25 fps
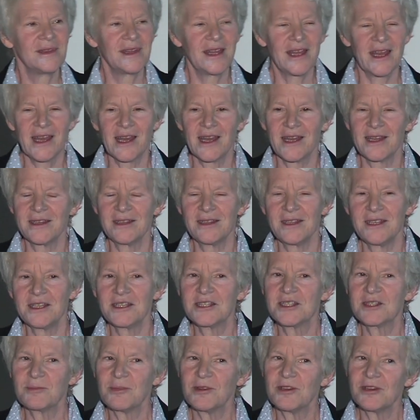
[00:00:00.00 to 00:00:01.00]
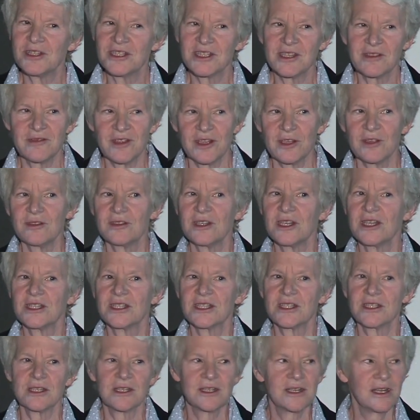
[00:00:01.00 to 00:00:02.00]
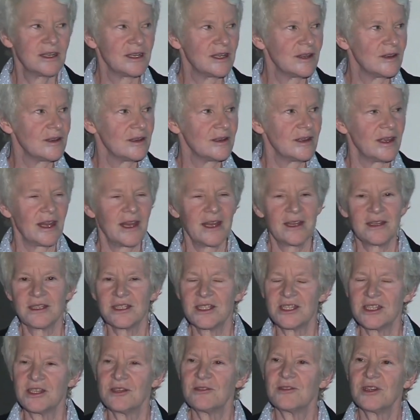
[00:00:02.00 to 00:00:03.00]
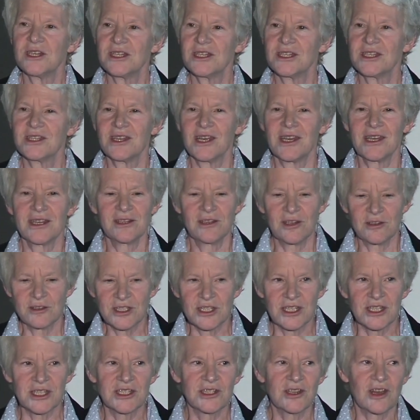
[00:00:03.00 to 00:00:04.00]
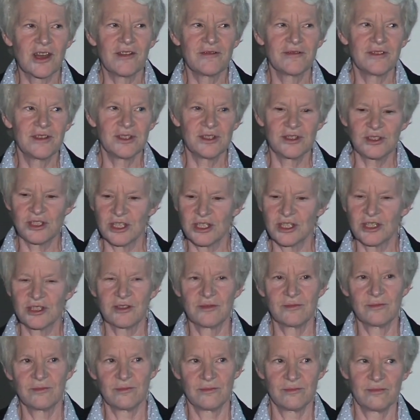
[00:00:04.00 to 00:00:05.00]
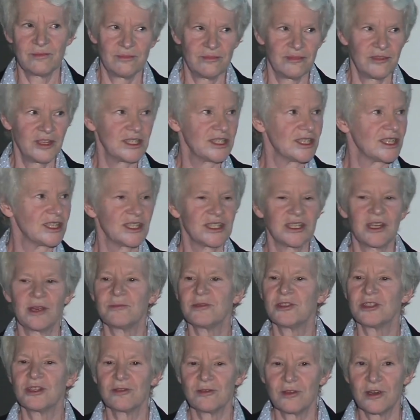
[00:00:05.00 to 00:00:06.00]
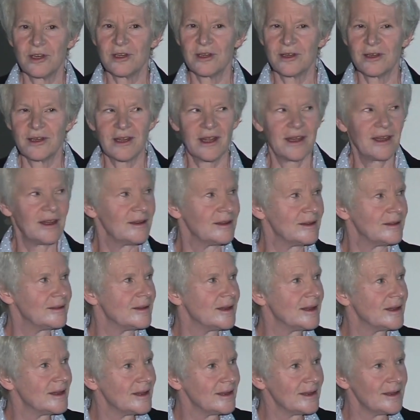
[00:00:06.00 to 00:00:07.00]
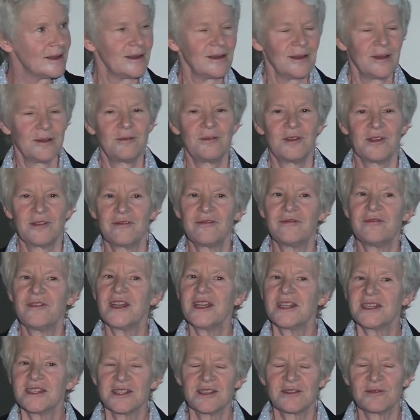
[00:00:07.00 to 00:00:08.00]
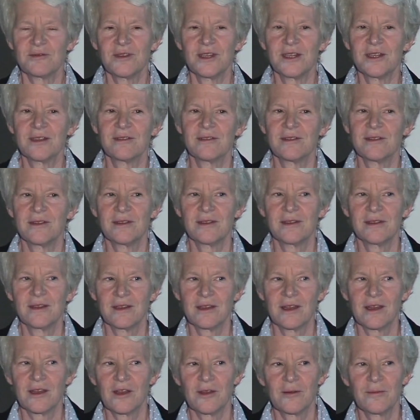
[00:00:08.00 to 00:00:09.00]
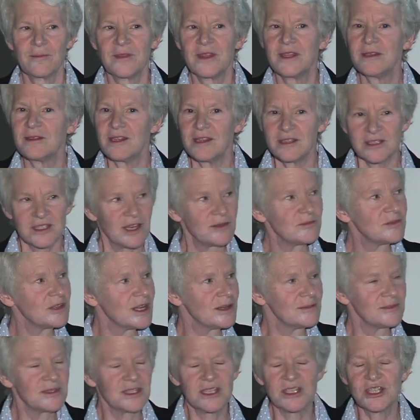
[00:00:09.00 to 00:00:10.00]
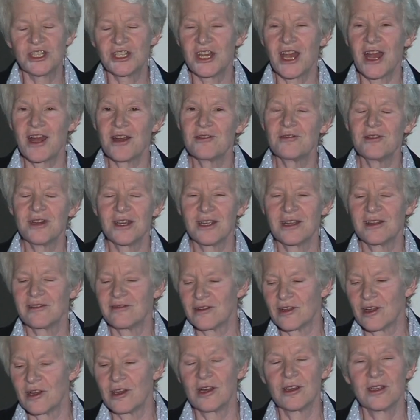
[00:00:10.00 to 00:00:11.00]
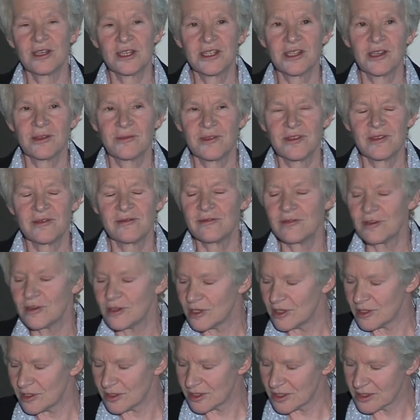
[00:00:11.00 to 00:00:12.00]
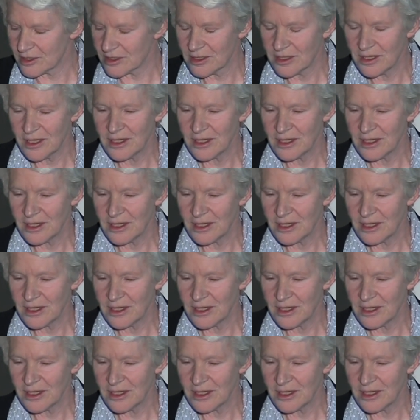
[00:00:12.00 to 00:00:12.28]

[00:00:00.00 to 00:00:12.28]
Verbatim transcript: And the experience of illness and a serious diagnosis often just brings us up short. And we're faced with sometimes the shattering of our assumptive world.